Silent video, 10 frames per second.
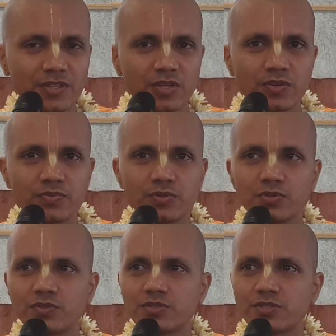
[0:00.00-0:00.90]
if
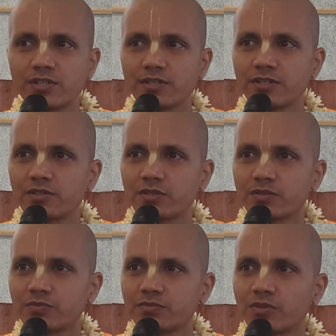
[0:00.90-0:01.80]
you sit near to
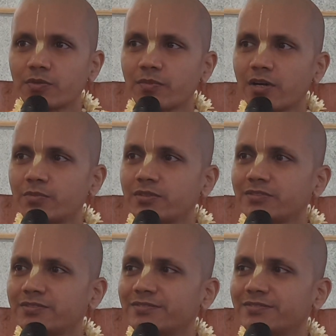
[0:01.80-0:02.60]
him, what may happen?